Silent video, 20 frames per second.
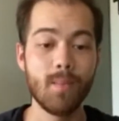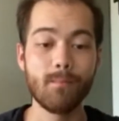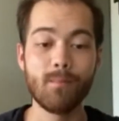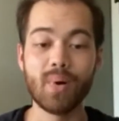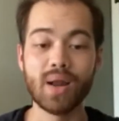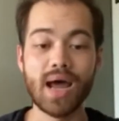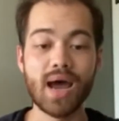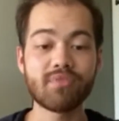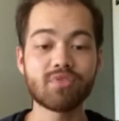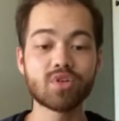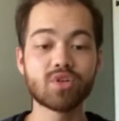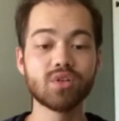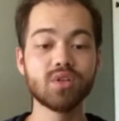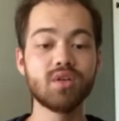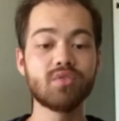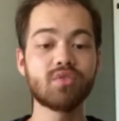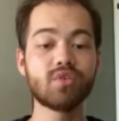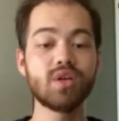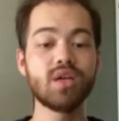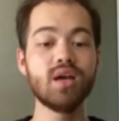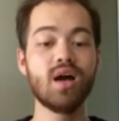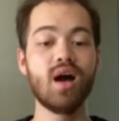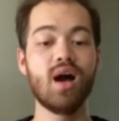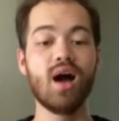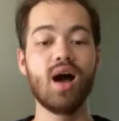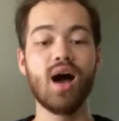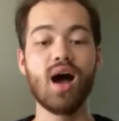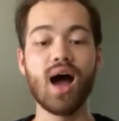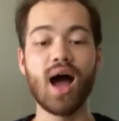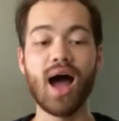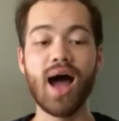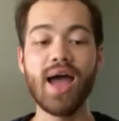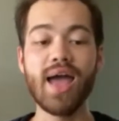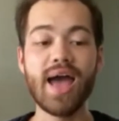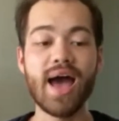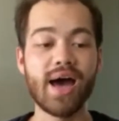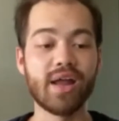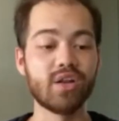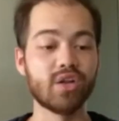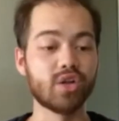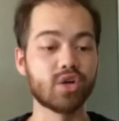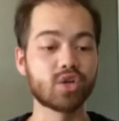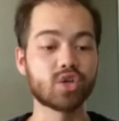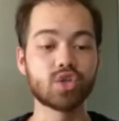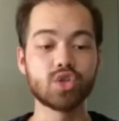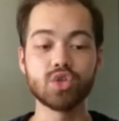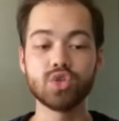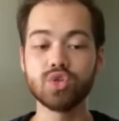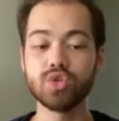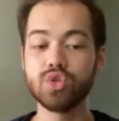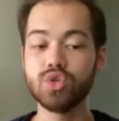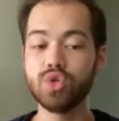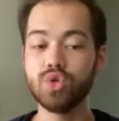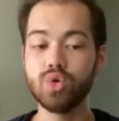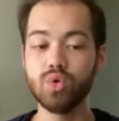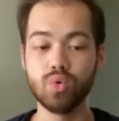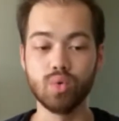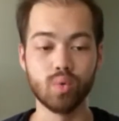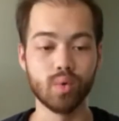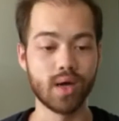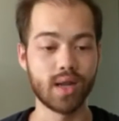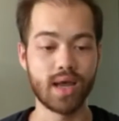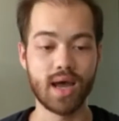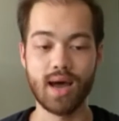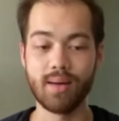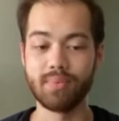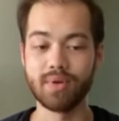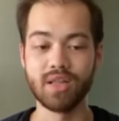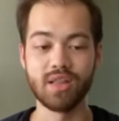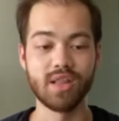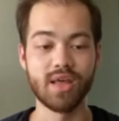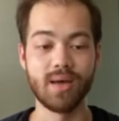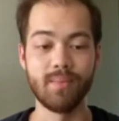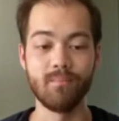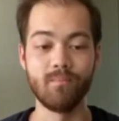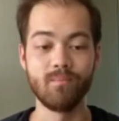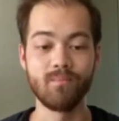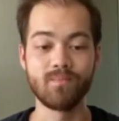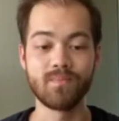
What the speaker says: But after delivery, I hadn't a clue what happened to them.